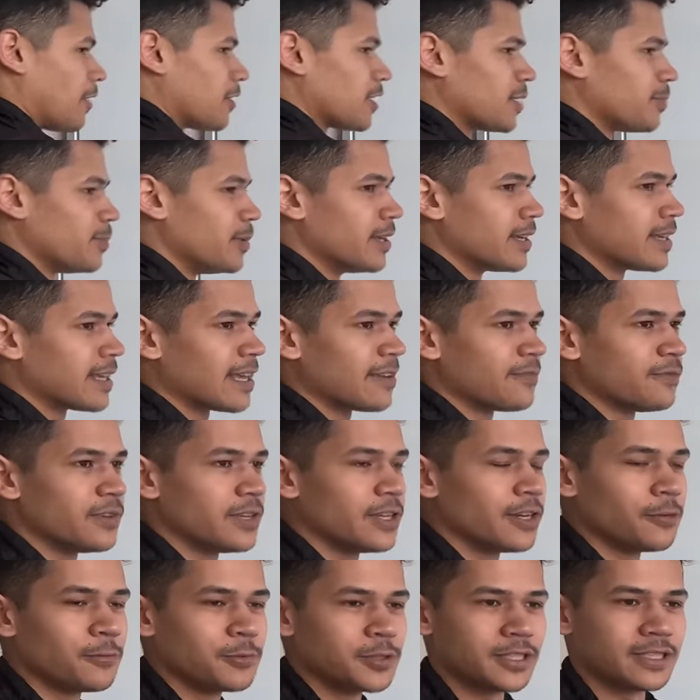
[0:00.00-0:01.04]
to communicate
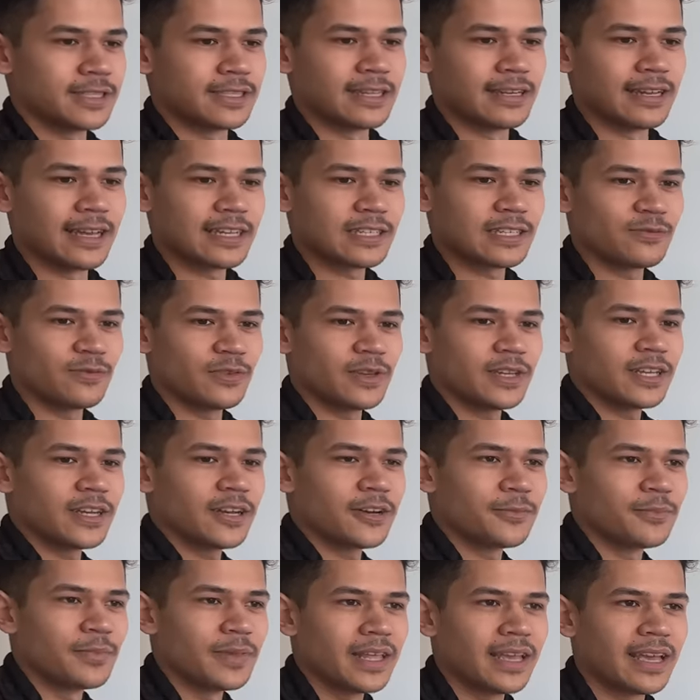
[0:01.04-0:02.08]
video, which is the next
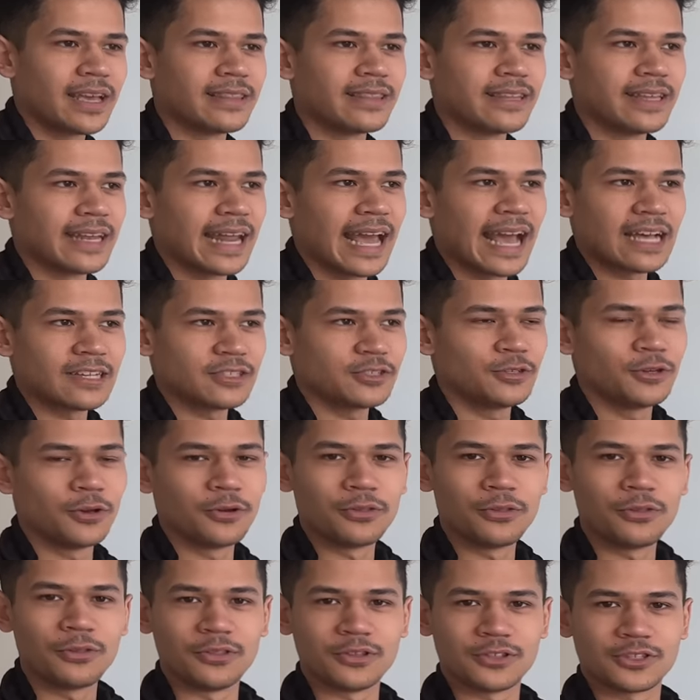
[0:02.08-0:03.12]
video. And then as you go
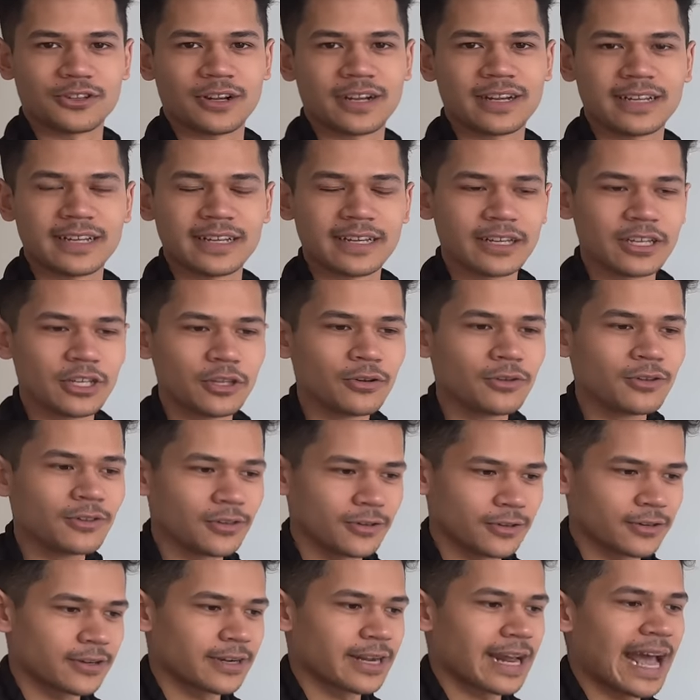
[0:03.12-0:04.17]
through the training, you'll
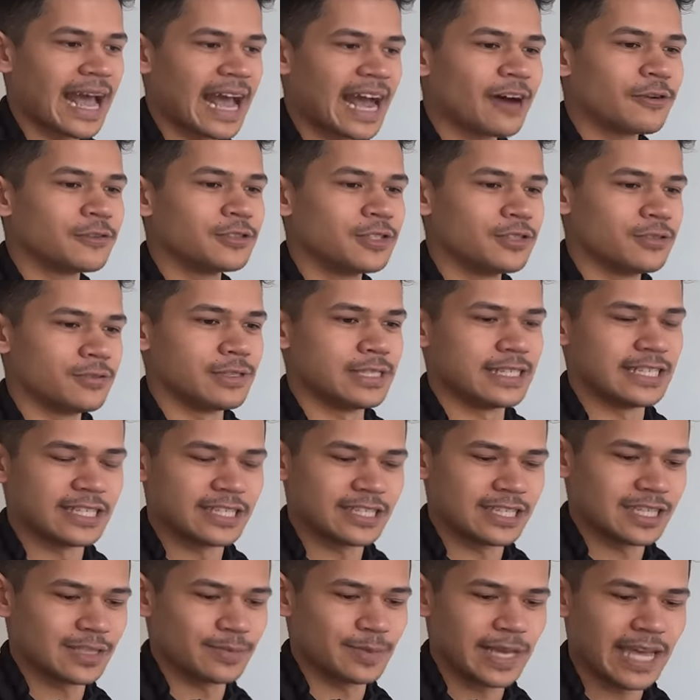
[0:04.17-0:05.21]
learn how to teach
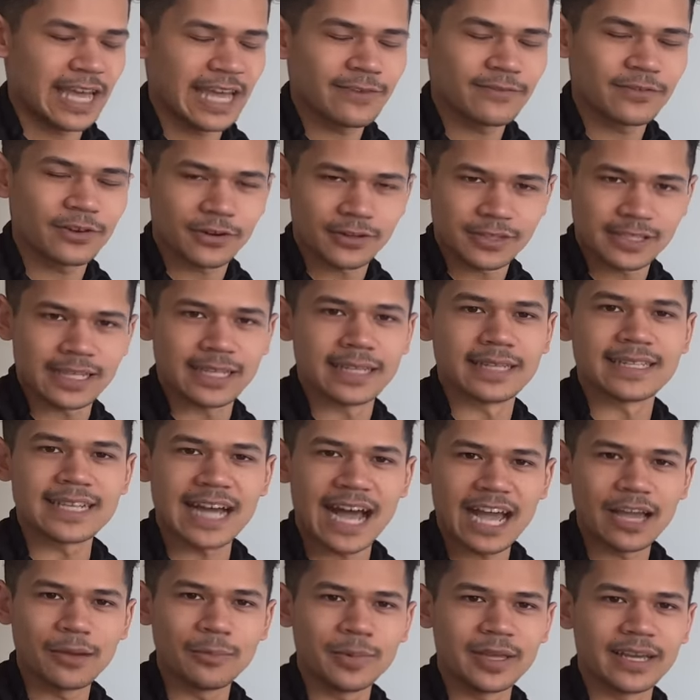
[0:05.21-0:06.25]
these behaviors and the
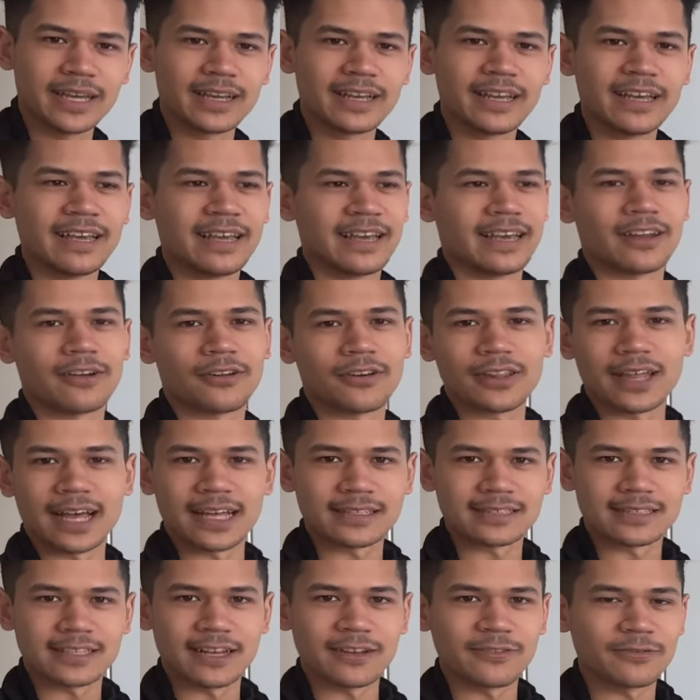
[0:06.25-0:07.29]
timing and all that
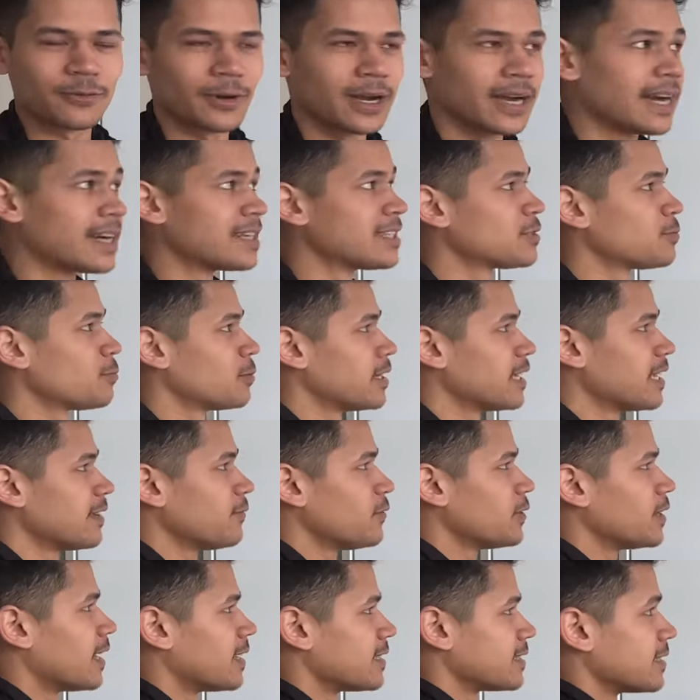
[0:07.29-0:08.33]
stuff, right? I just wanna give
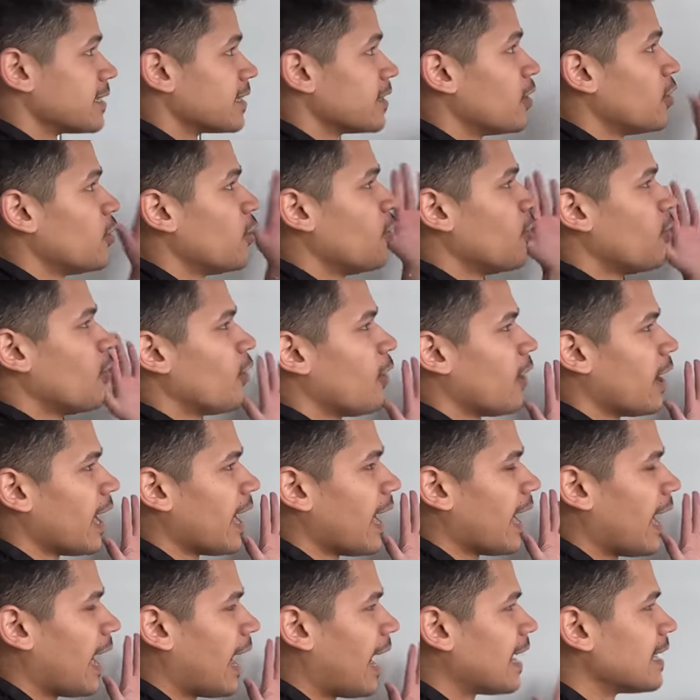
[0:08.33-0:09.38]
you guys a
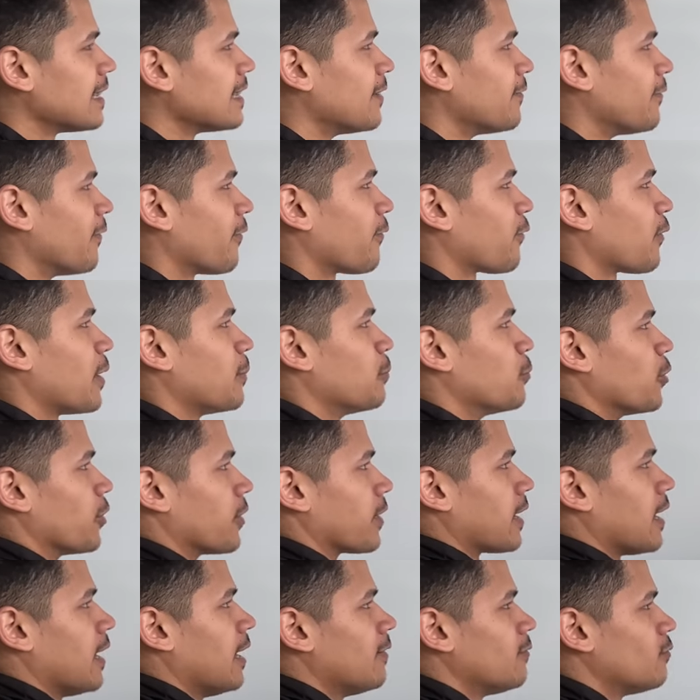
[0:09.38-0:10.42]
high level framework
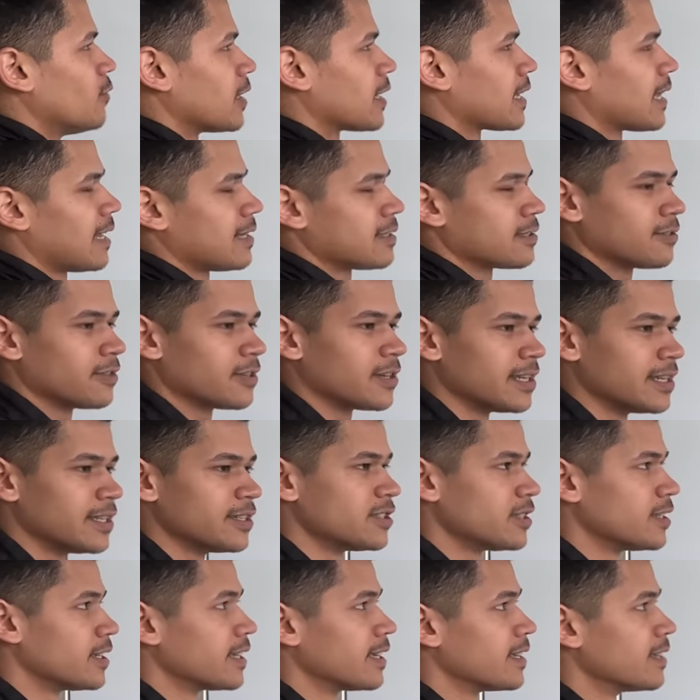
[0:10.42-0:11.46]
of what classical
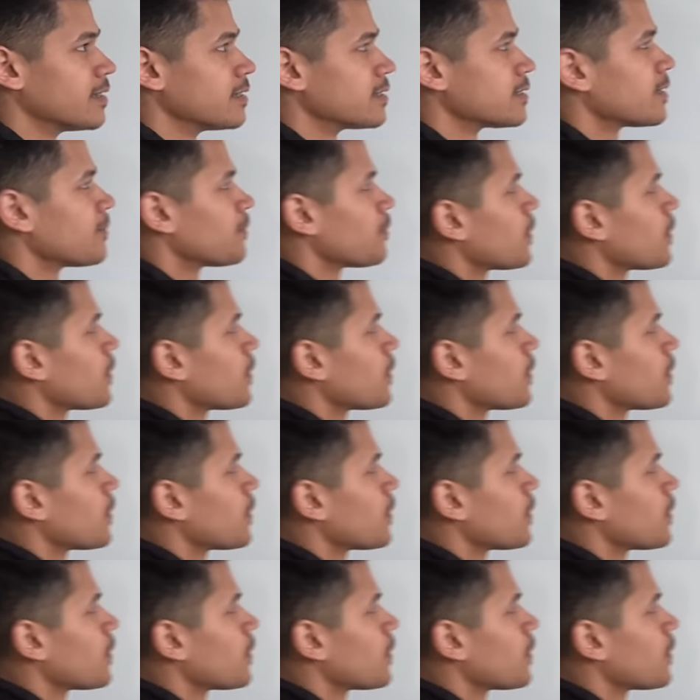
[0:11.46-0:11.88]
conditioning is.